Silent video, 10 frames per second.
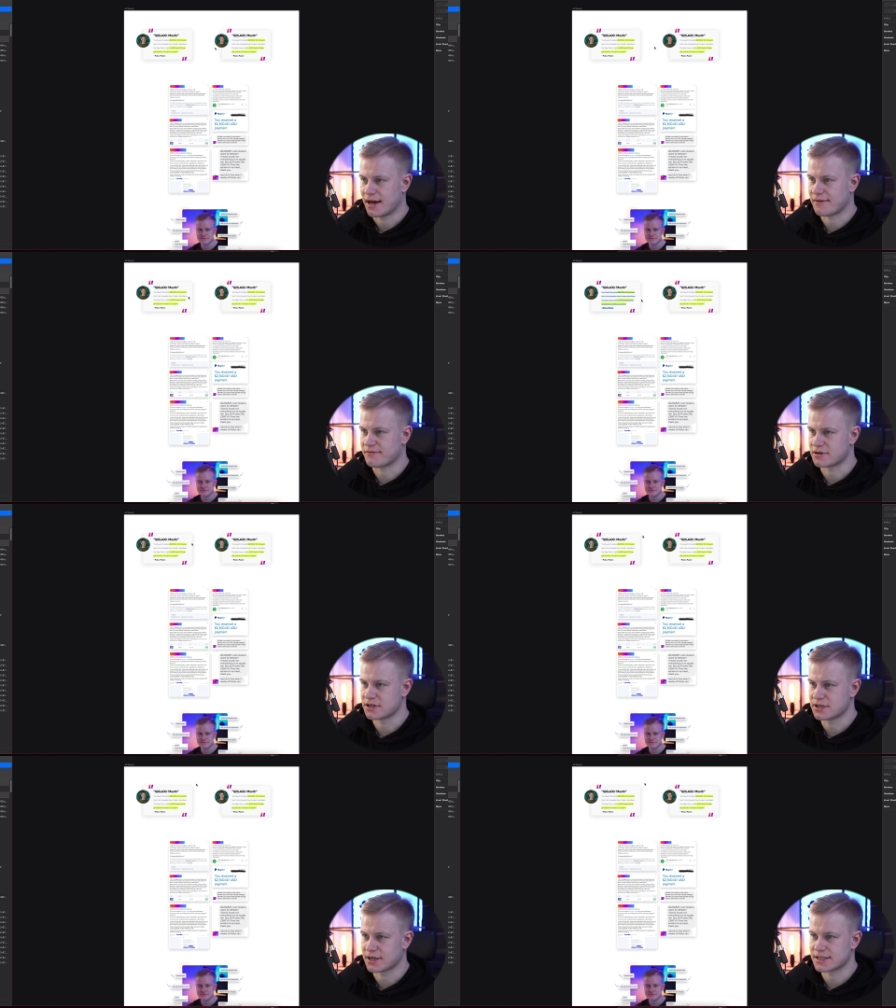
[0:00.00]
At
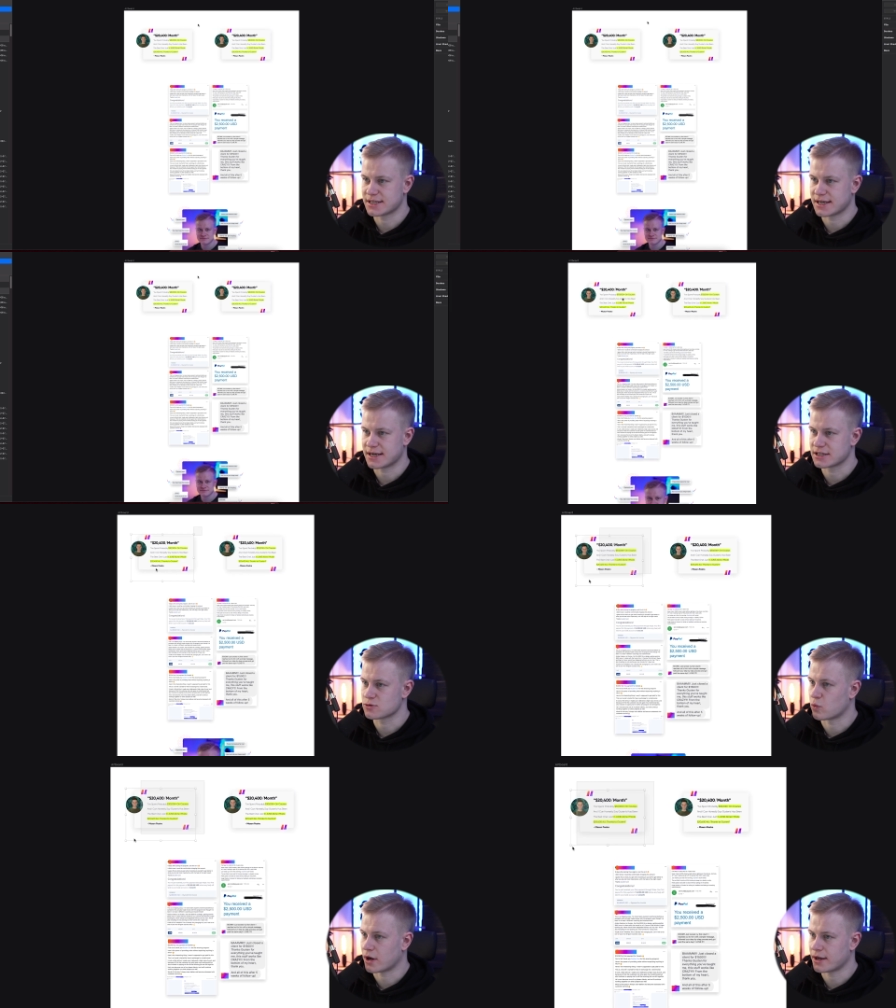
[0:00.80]
first, you can see
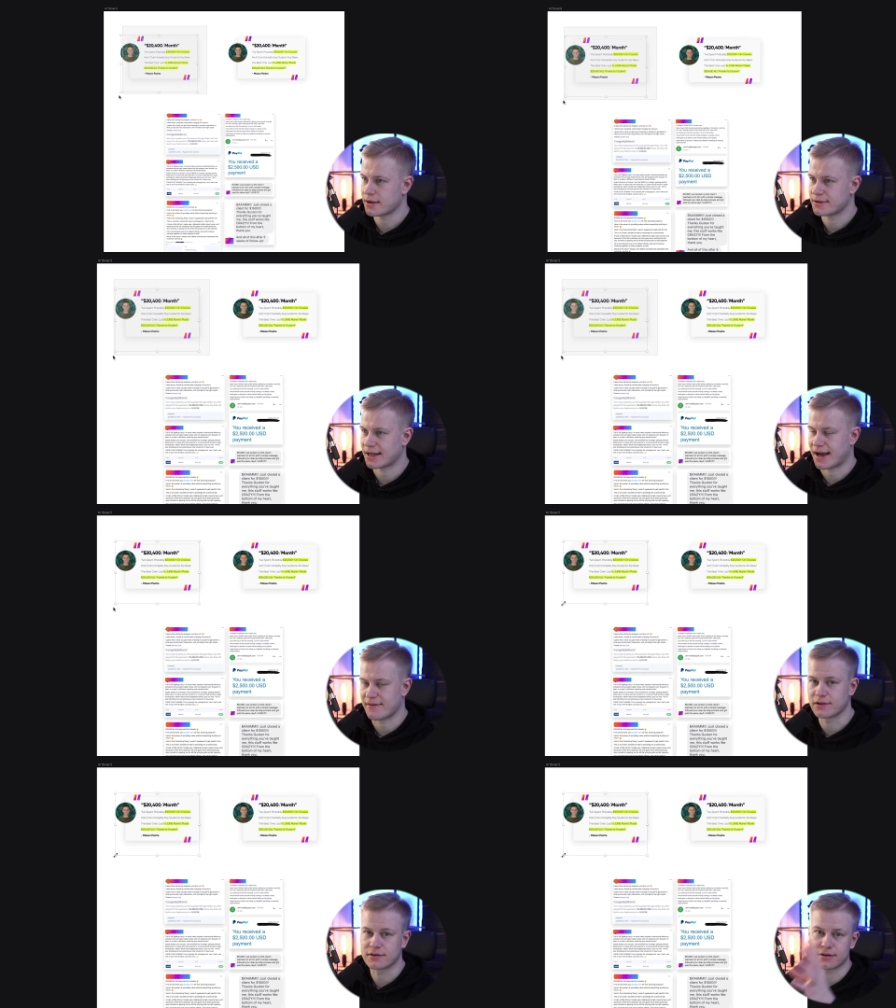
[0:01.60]
here's one that I
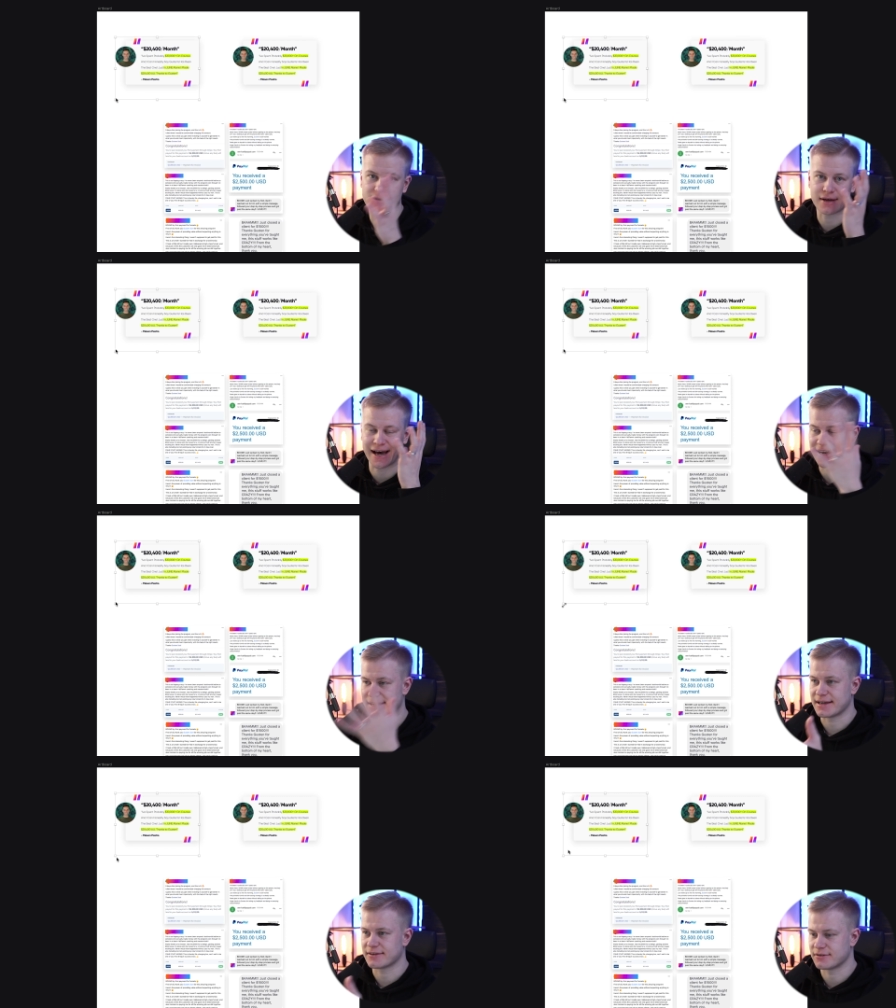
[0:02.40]
haven't
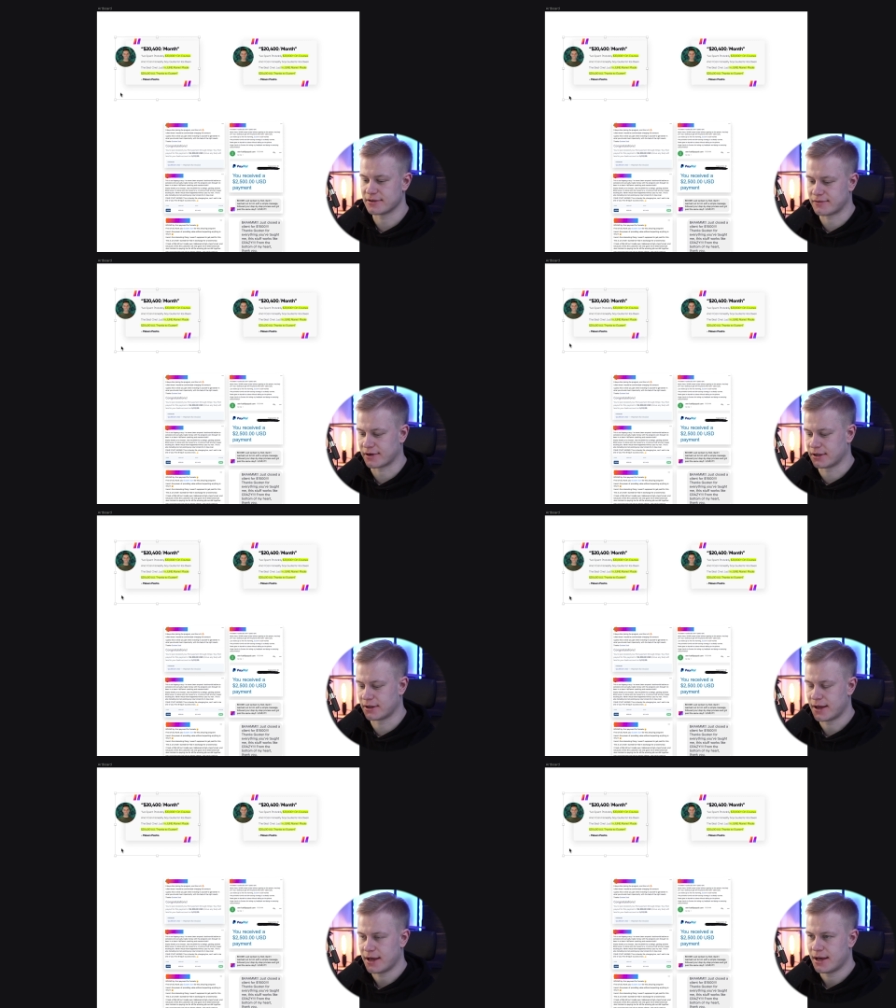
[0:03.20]
added yet to the funnel,